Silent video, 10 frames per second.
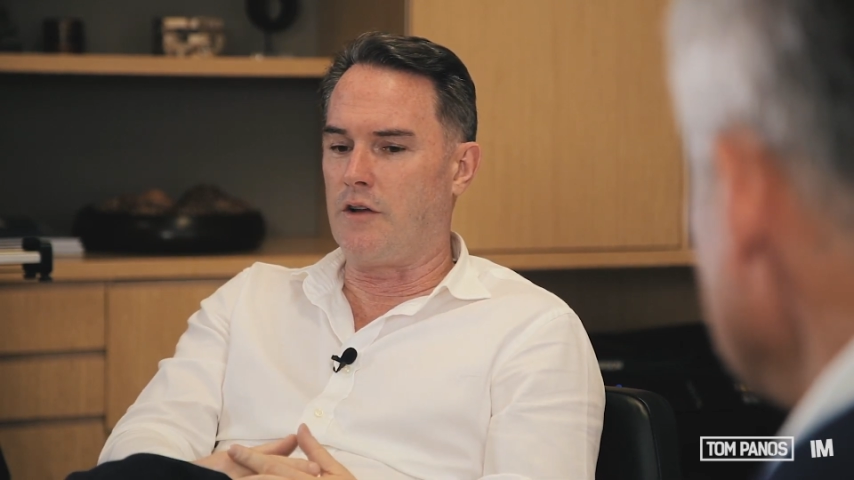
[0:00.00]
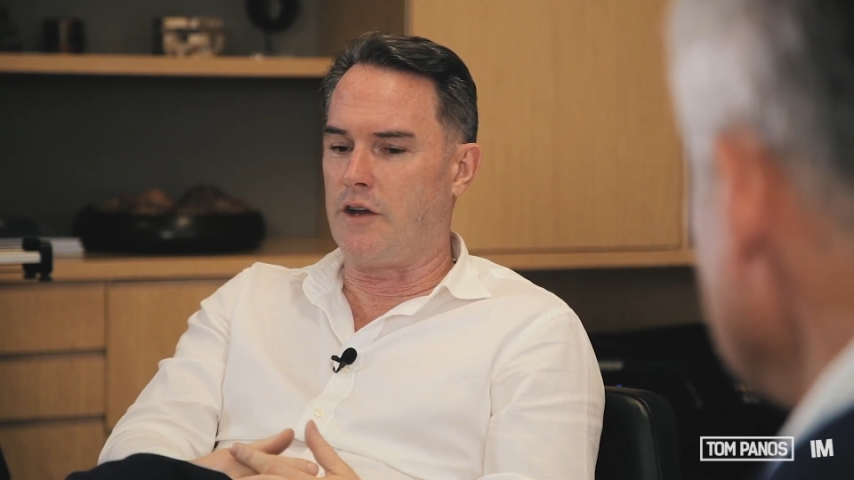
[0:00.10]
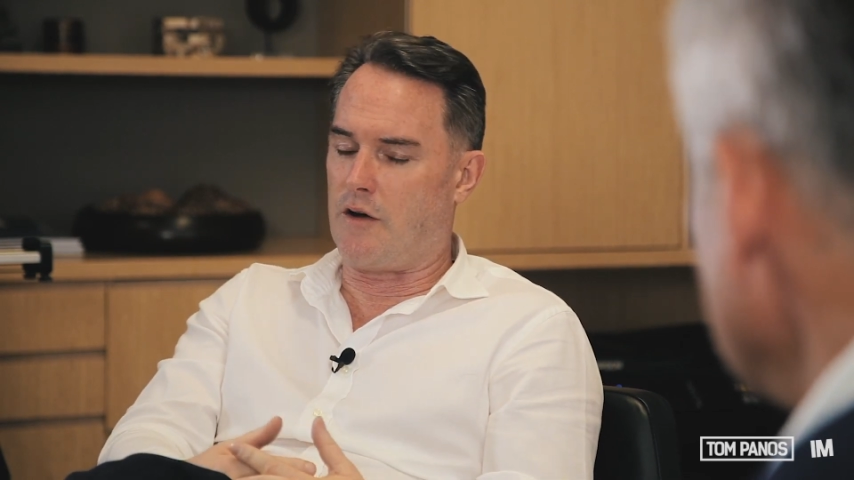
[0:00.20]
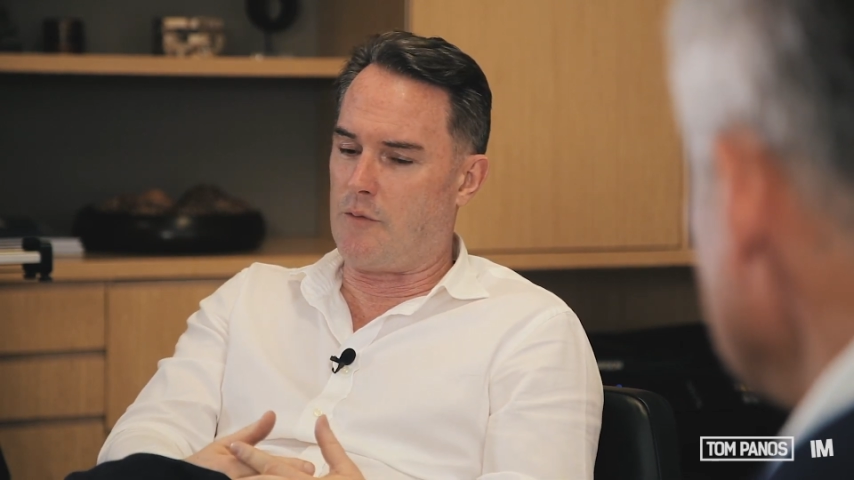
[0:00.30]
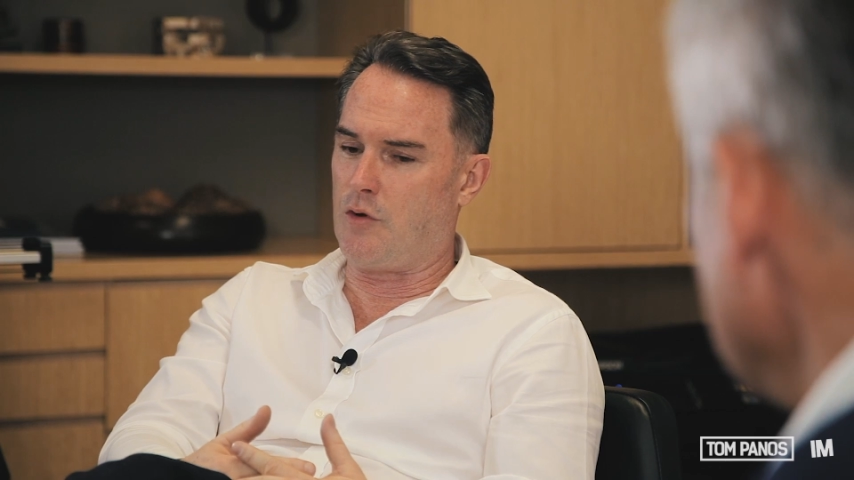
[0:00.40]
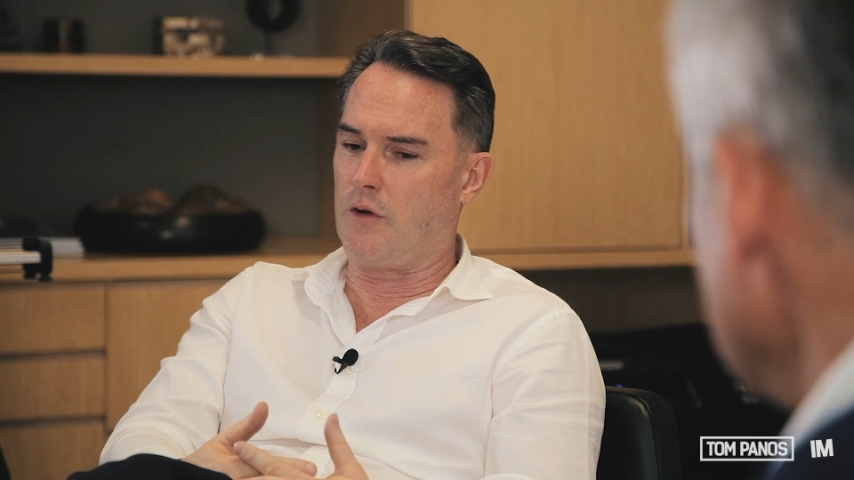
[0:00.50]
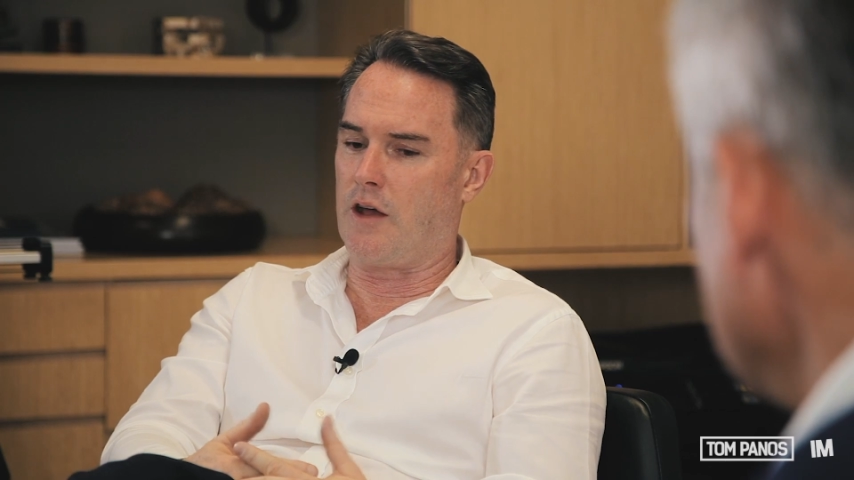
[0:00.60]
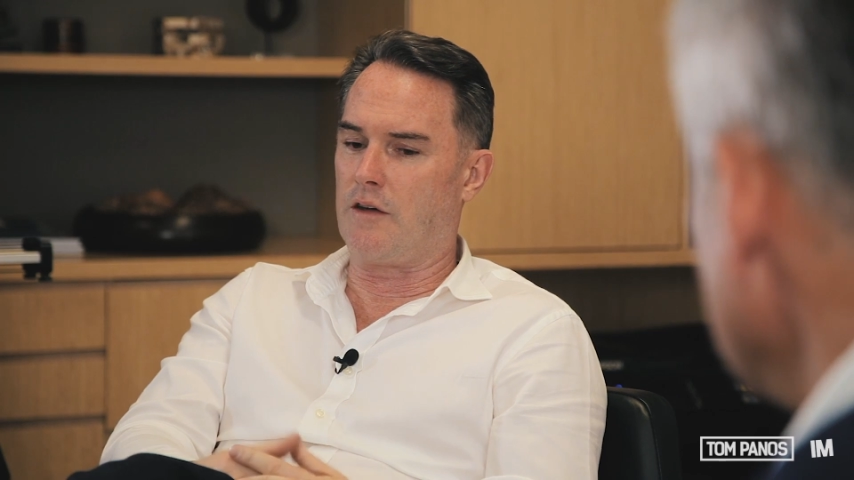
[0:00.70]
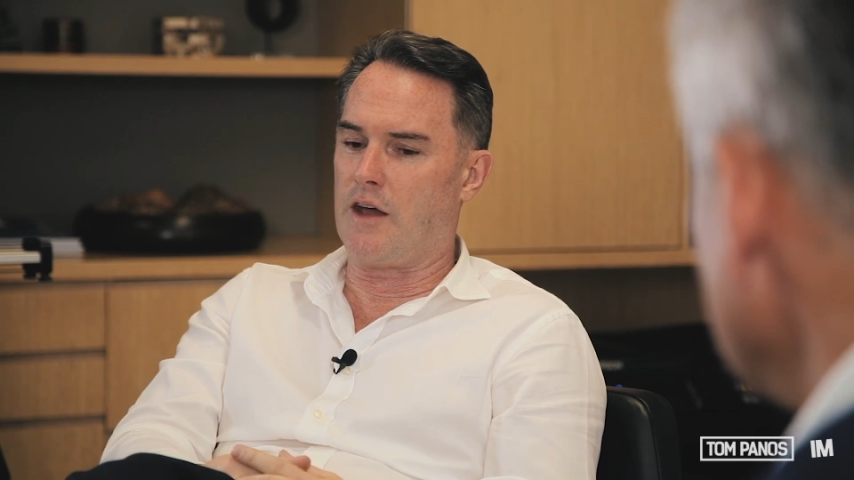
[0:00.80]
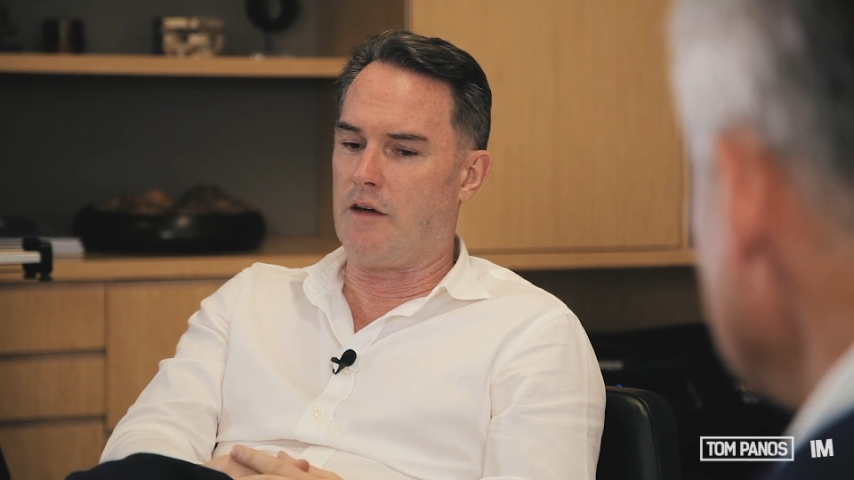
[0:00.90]
you know, I'm doing
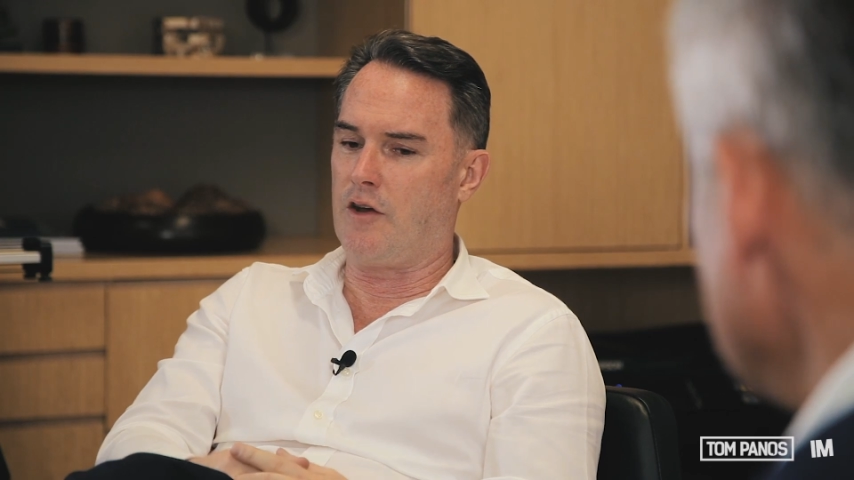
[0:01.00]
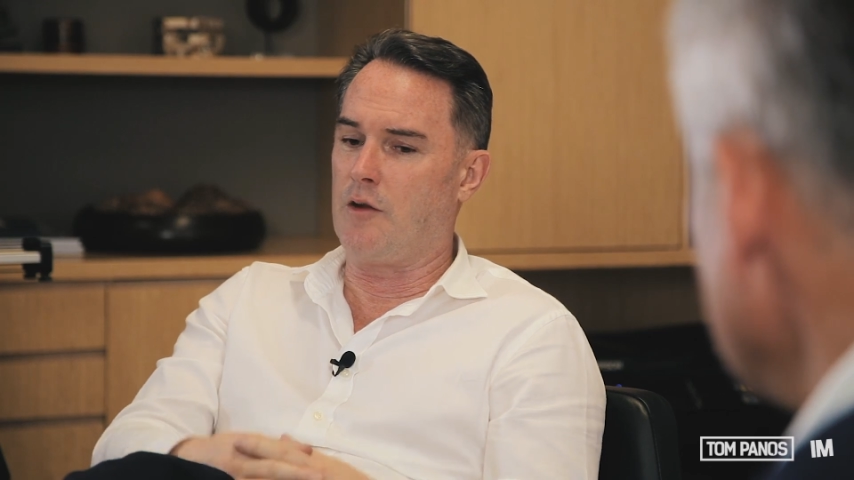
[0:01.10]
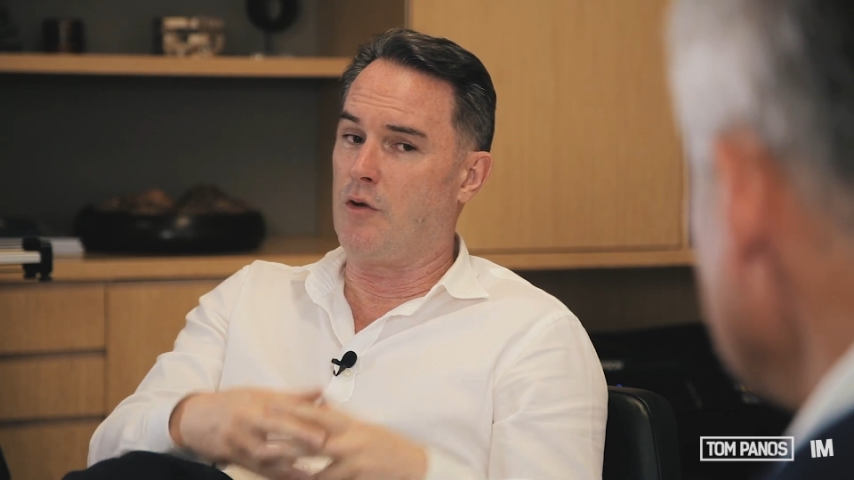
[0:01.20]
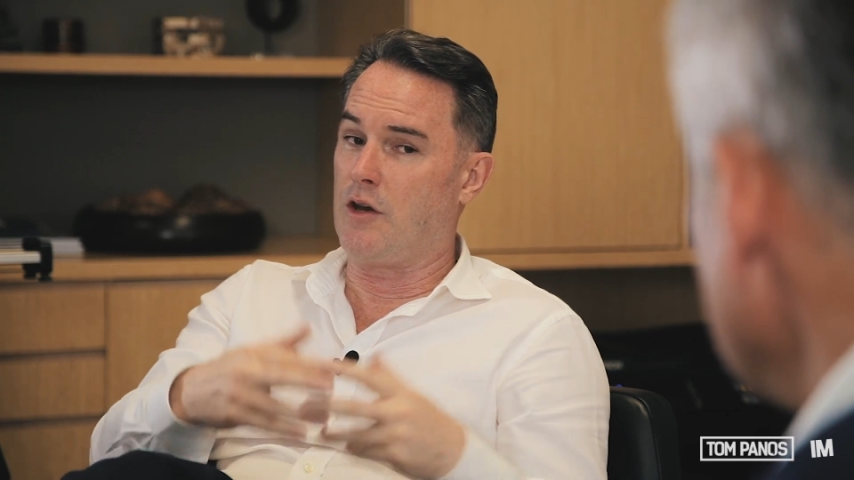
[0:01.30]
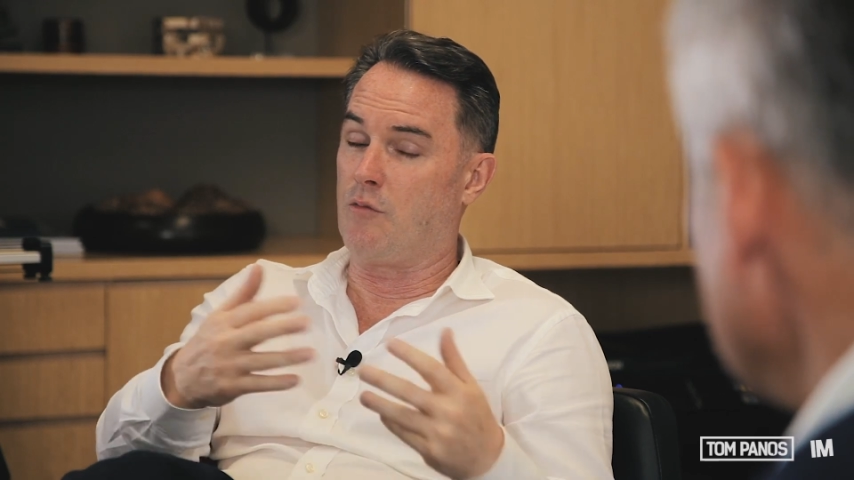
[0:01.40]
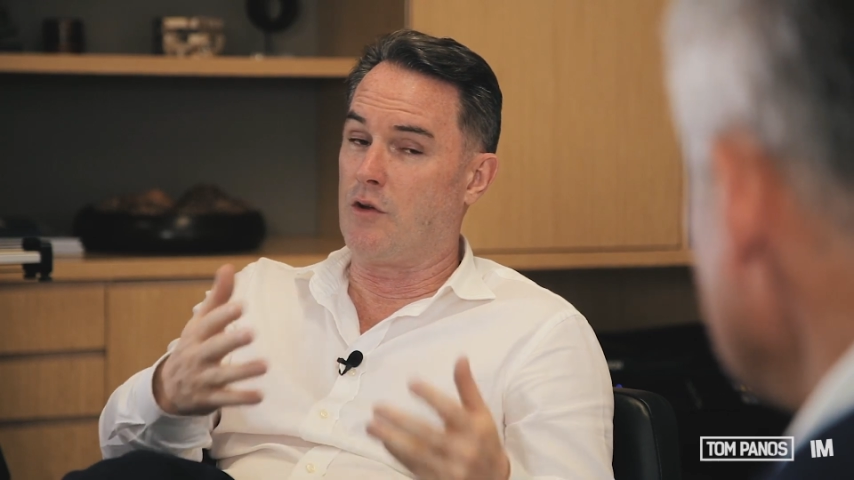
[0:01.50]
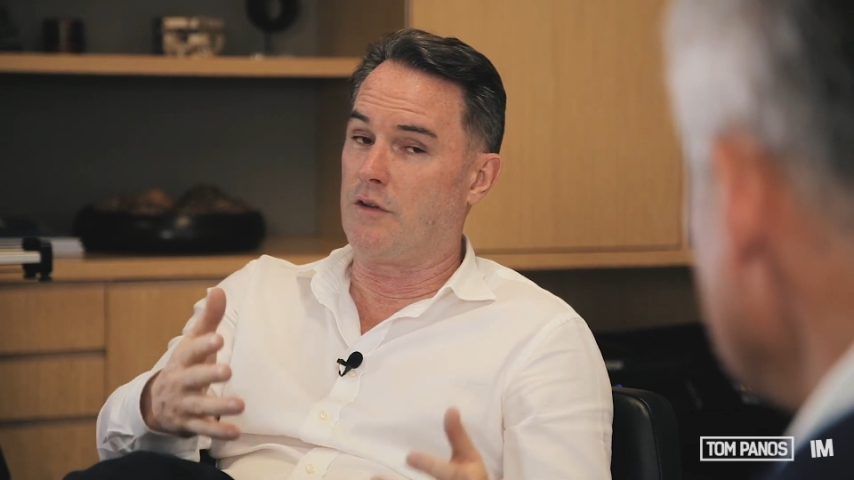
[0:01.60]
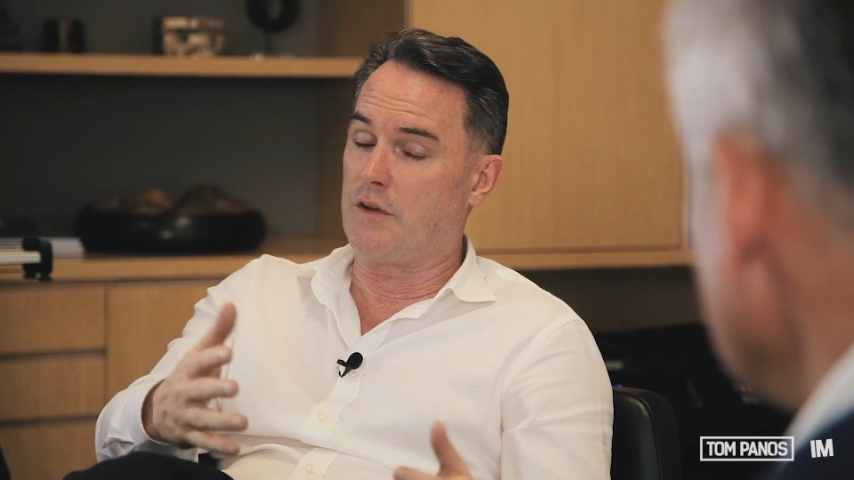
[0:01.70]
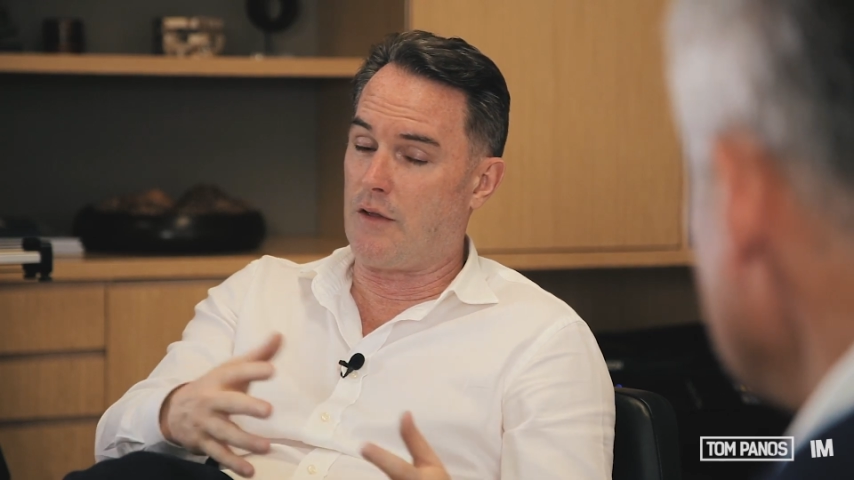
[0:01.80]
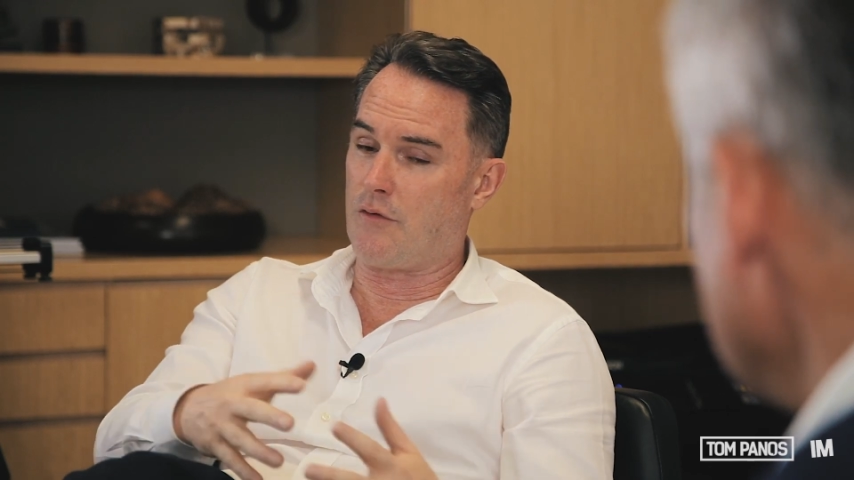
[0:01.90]
okay, I've only been in real
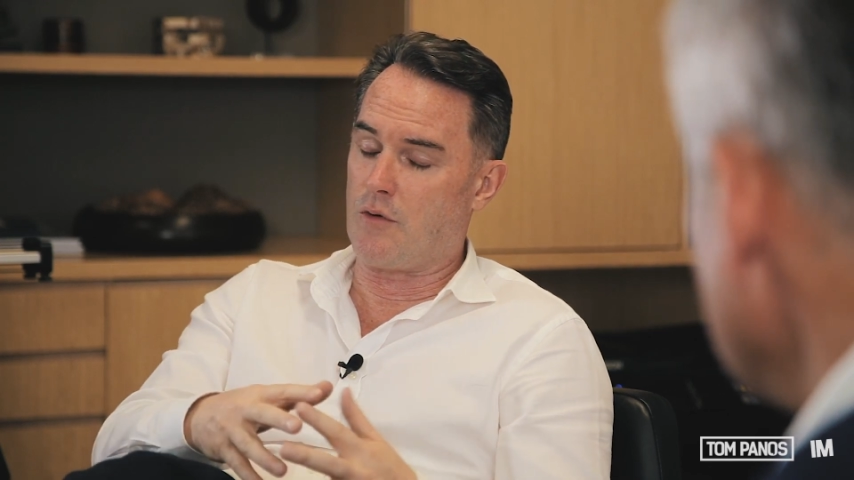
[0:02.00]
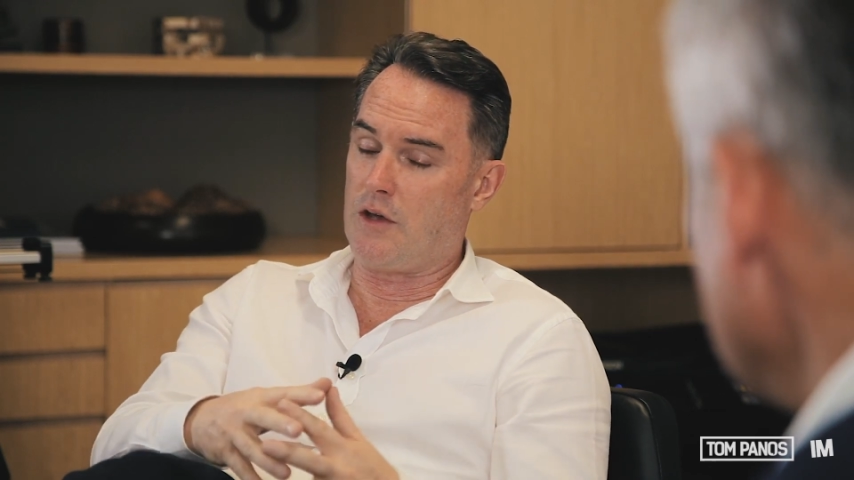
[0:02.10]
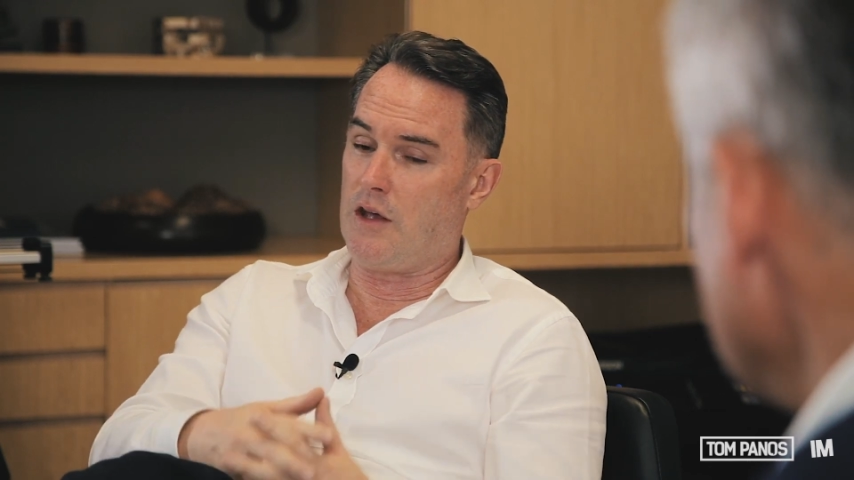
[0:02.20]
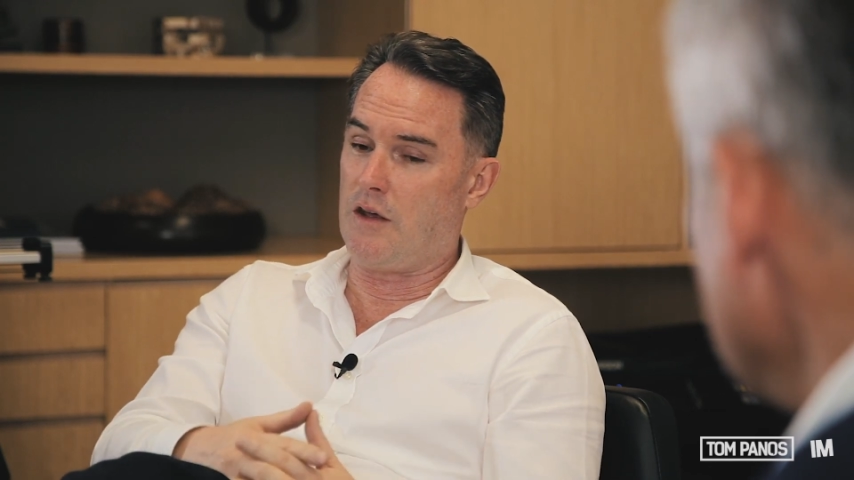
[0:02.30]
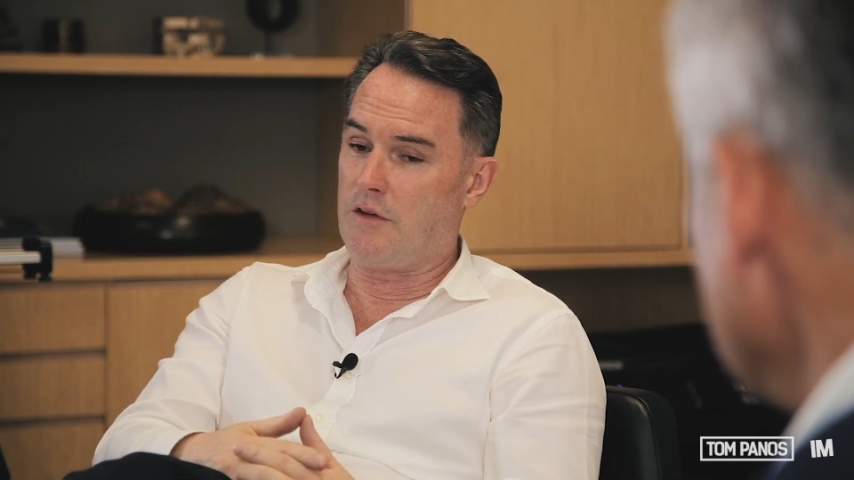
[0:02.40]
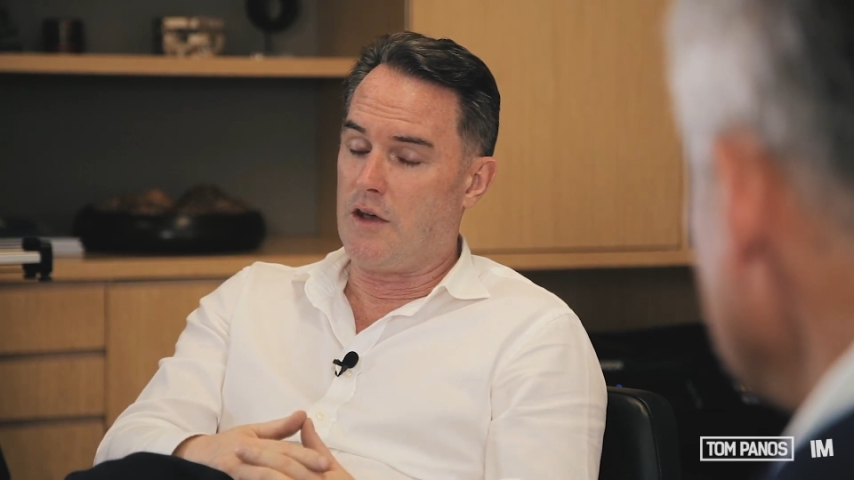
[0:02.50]
estate 3 years,